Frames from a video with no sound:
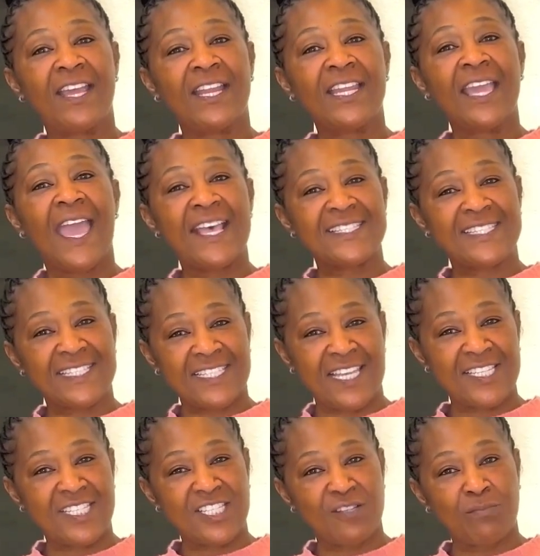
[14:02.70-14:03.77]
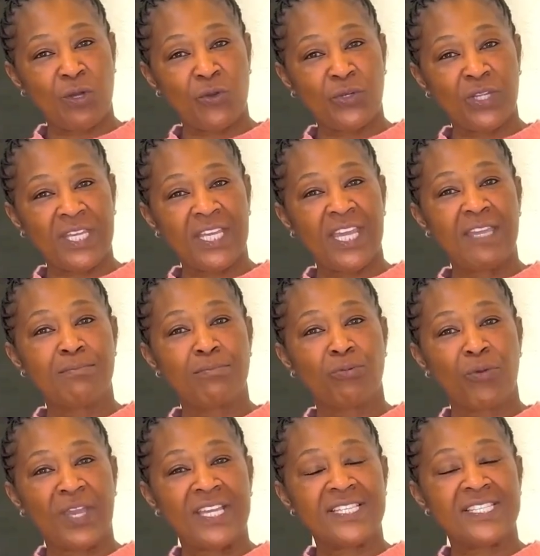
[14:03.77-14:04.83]
then he has a testimony. He
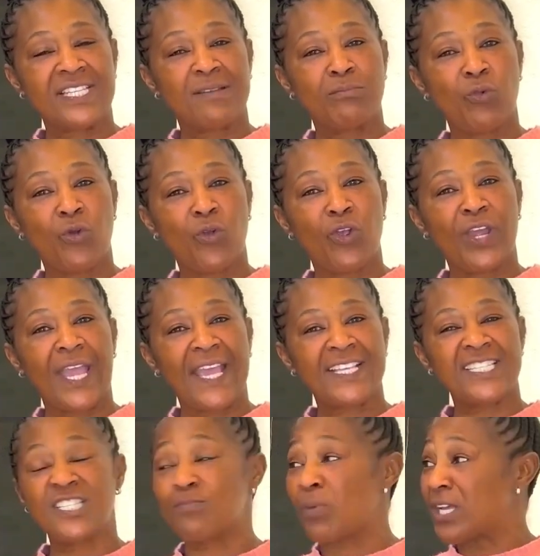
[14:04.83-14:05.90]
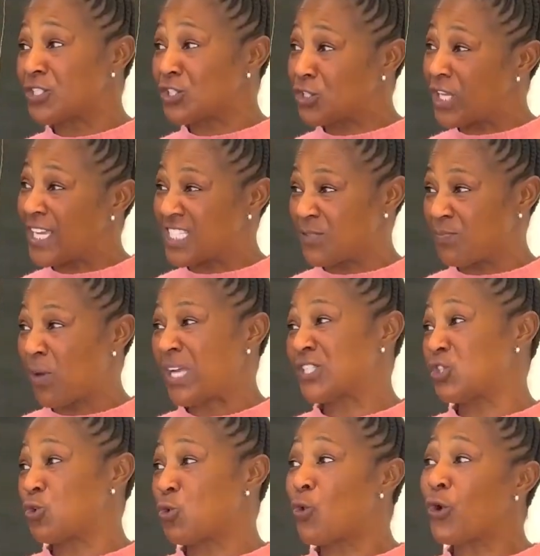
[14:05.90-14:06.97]
brings it more expository.
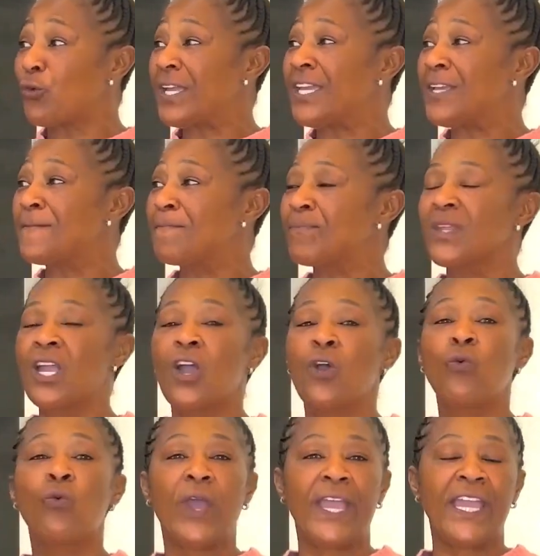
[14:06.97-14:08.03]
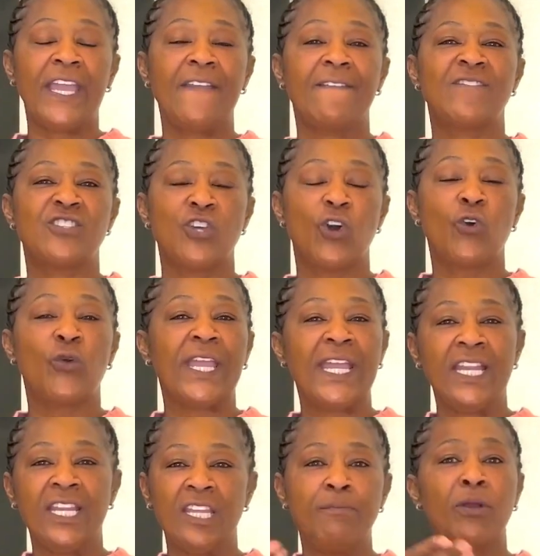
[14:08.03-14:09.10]
Mm-hmm. Way. So
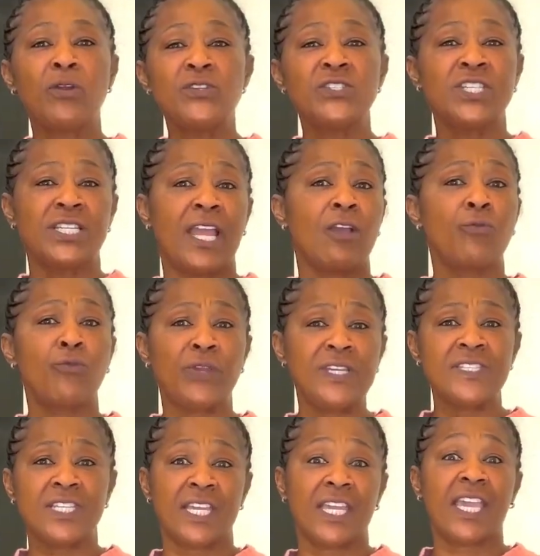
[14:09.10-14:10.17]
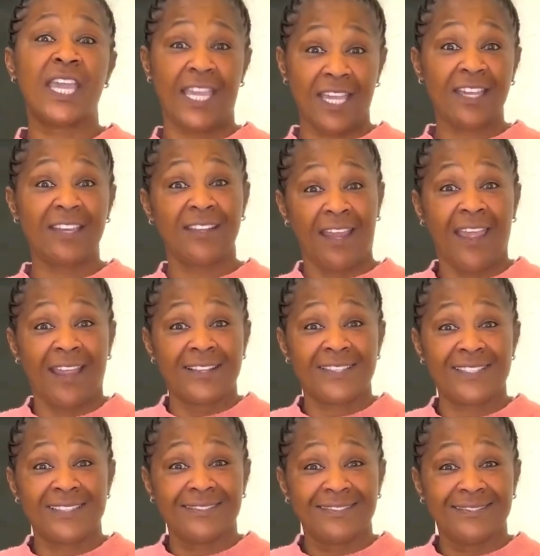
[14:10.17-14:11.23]
any person that reads it can
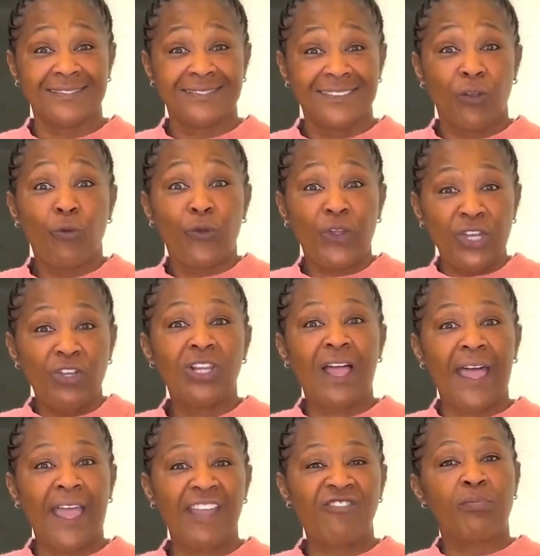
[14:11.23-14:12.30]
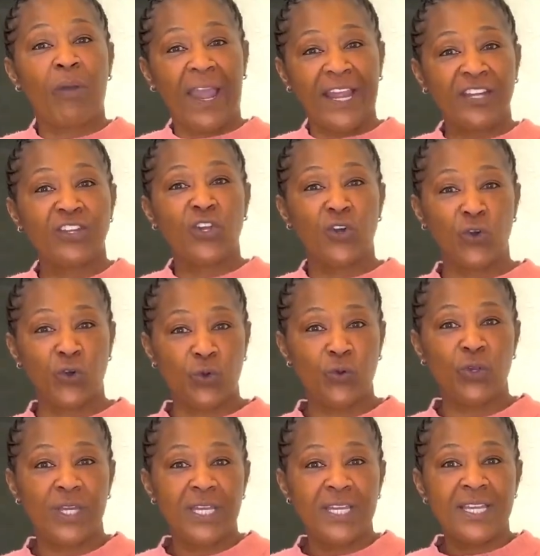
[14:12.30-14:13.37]
connect. Mm-hmm. Real life, practical